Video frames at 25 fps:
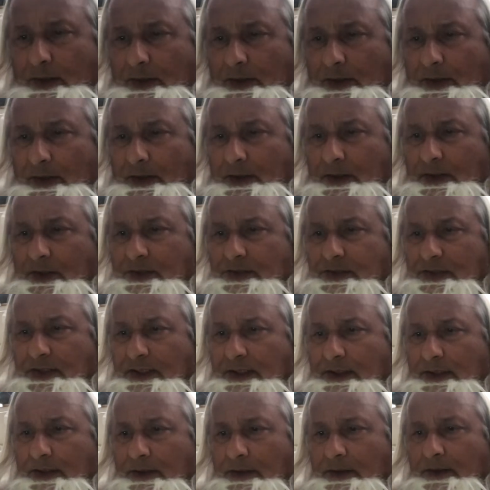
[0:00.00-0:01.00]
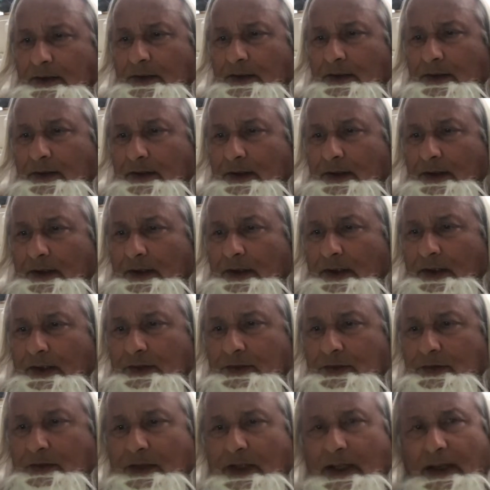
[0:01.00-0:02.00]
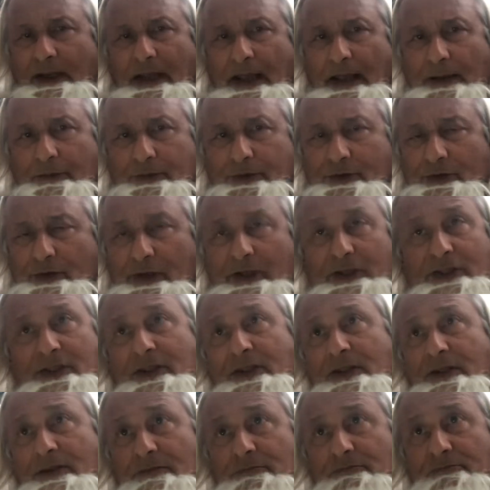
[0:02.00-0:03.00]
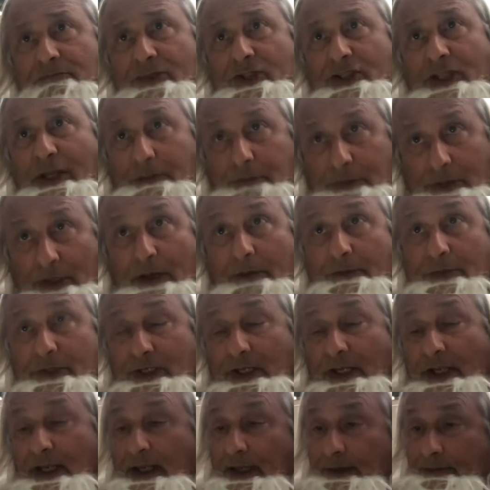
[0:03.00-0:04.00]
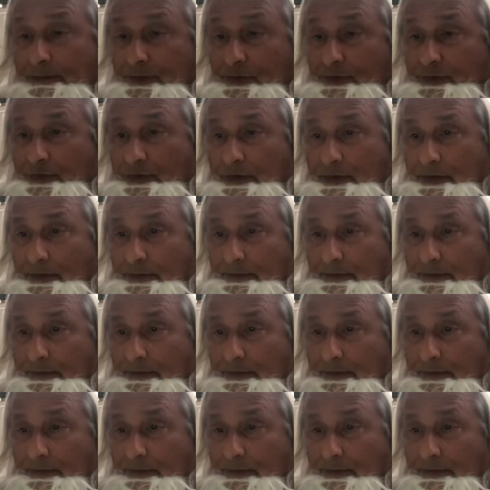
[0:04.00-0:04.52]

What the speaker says: And I said, do they come true? He said, sometimes they come true.